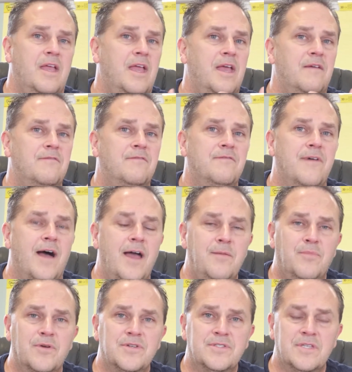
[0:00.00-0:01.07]
at
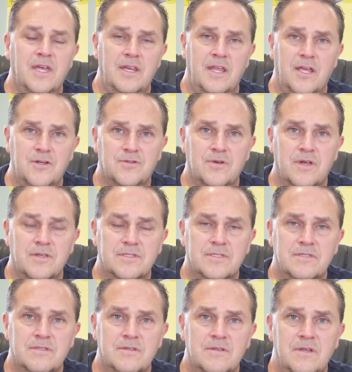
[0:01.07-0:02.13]
5%
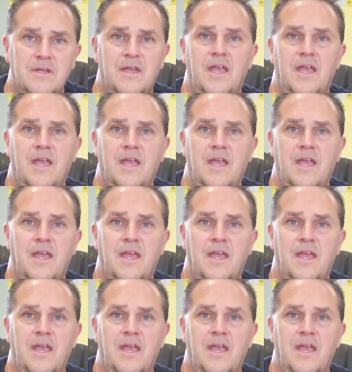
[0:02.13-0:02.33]
interest,